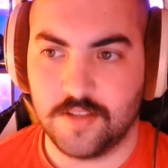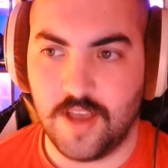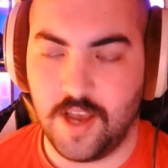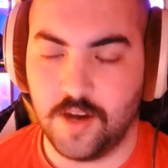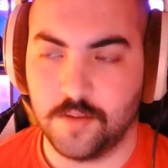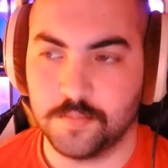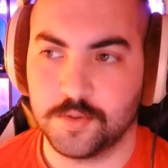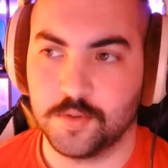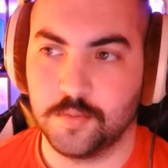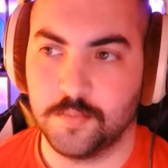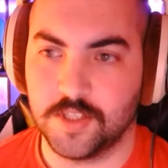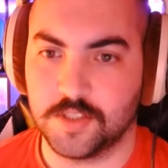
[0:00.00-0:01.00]
help
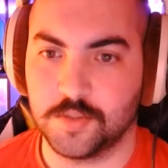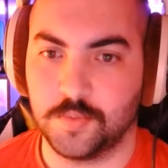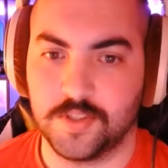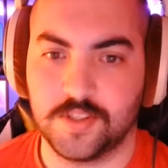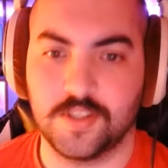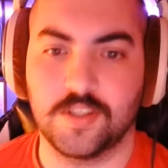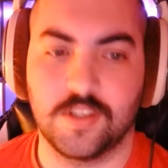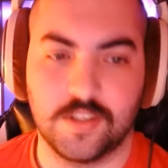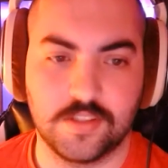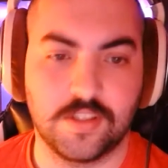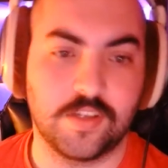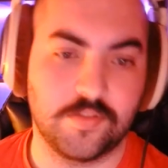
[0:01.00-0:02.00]
so much with
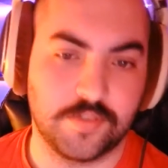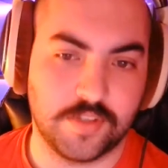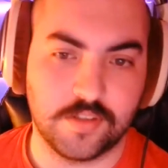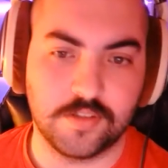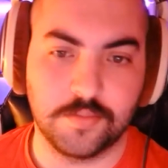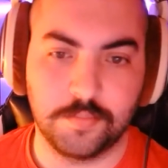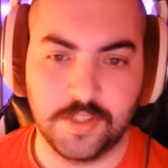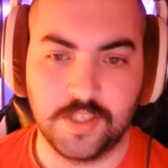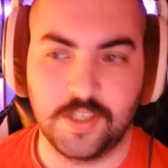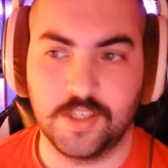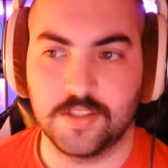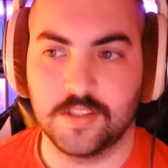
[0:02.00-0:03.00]
the like return to
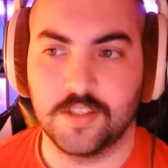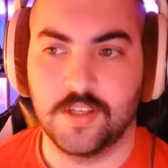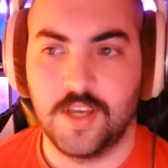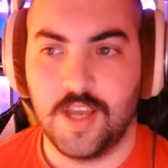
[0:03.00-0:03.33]
play and